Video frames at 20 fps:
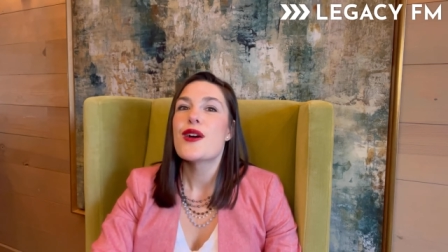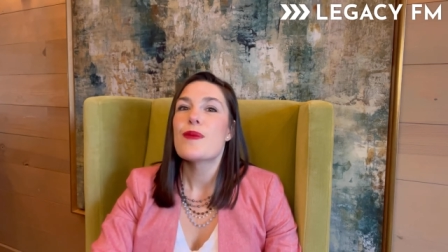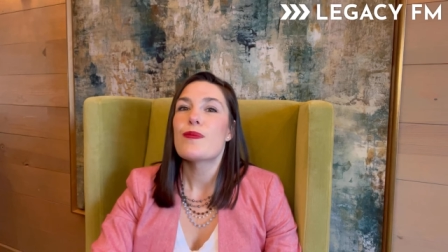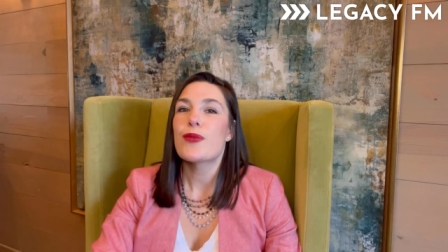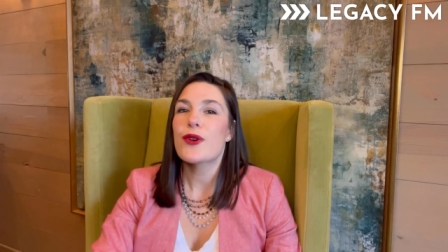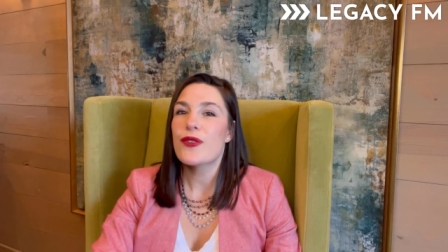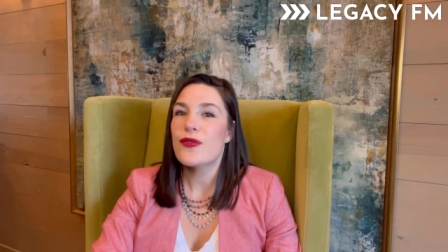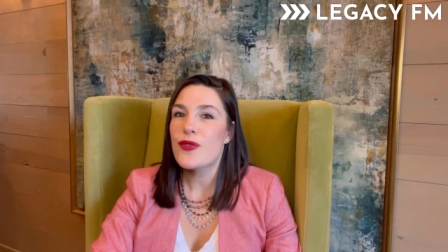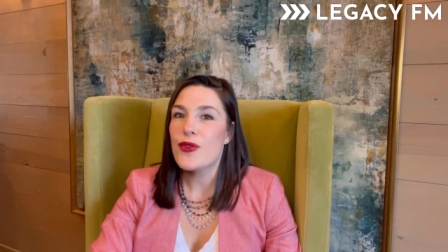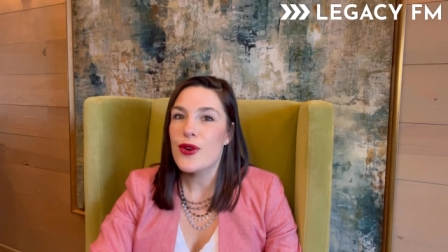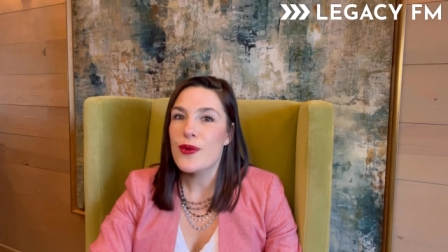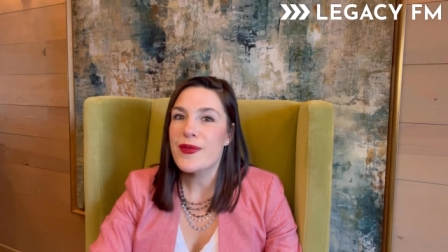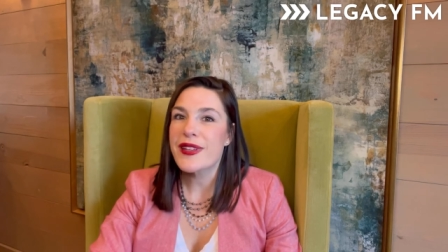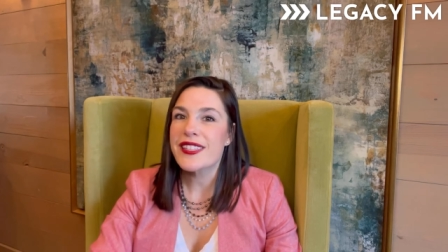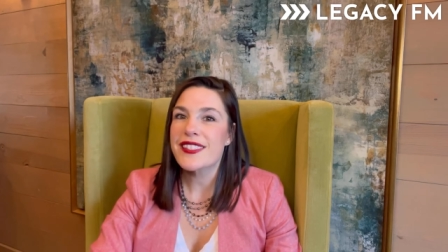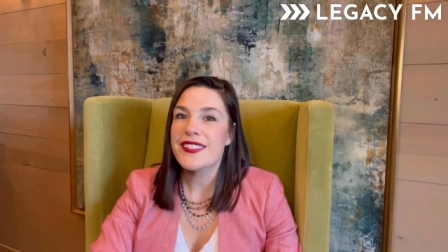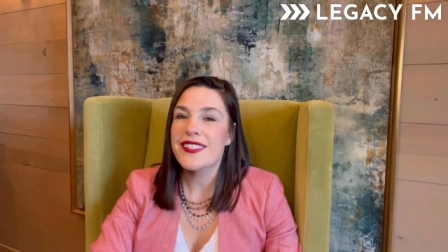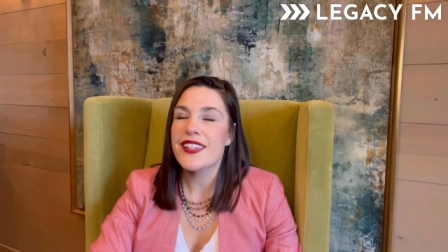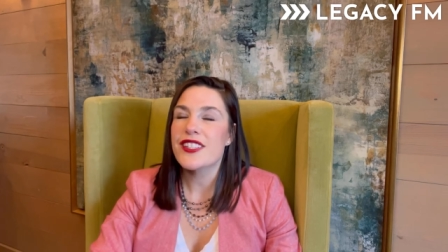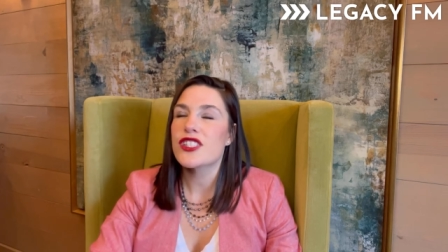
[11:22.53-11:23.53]
performing
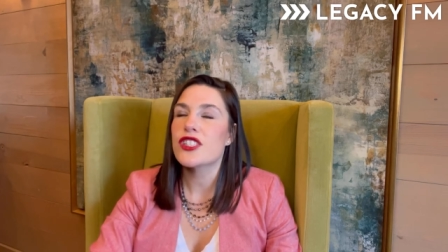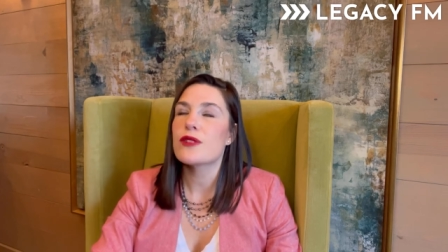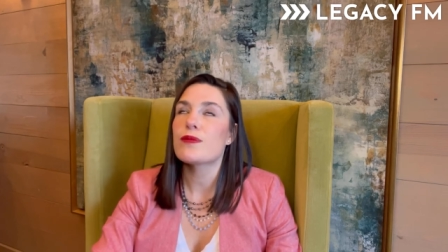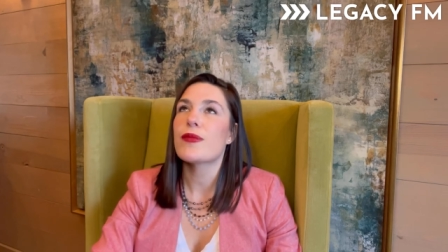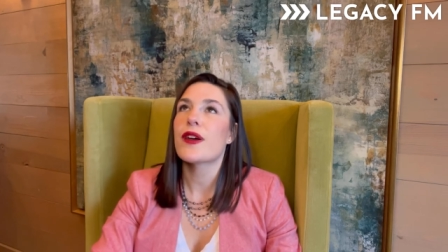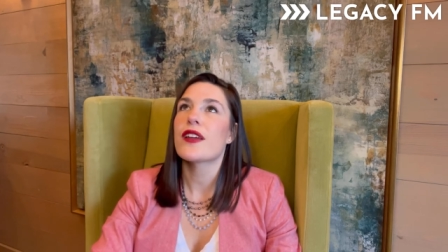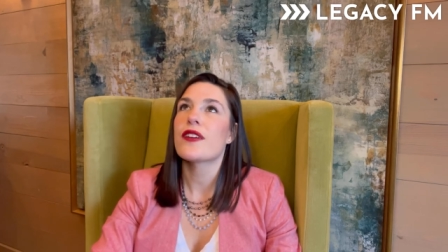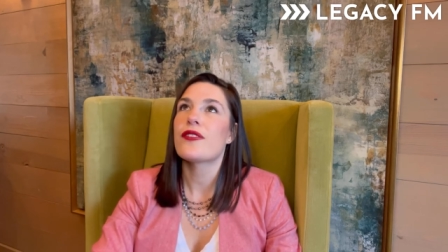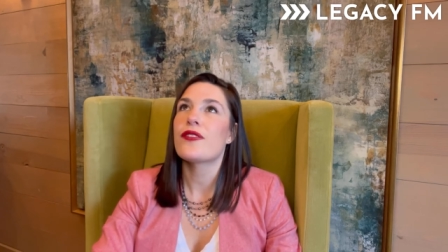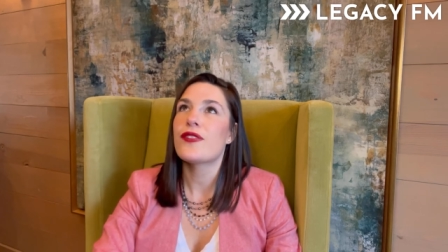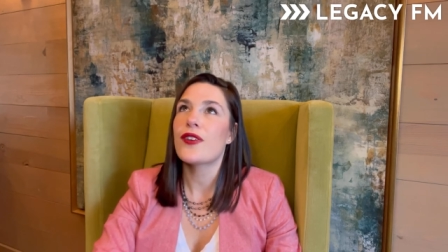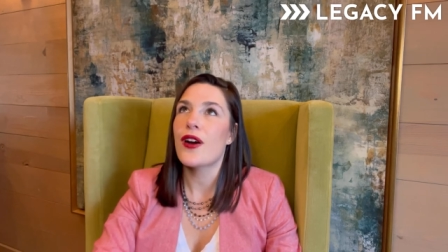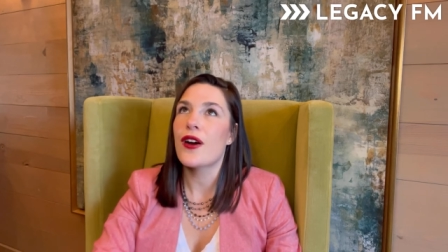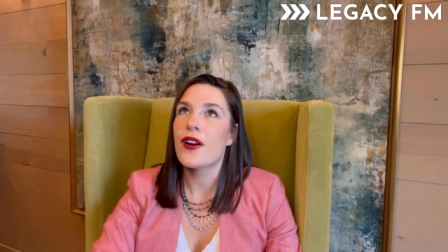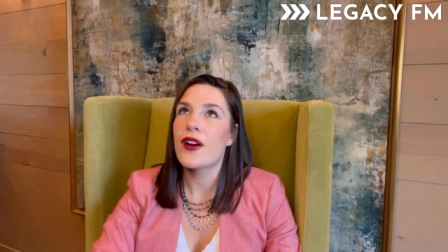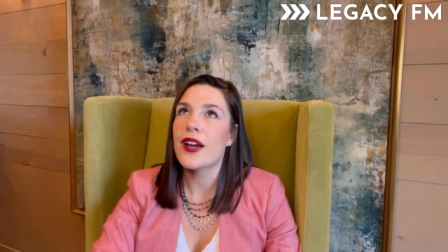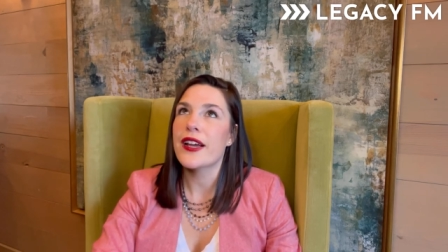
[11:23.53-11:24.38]
section by far.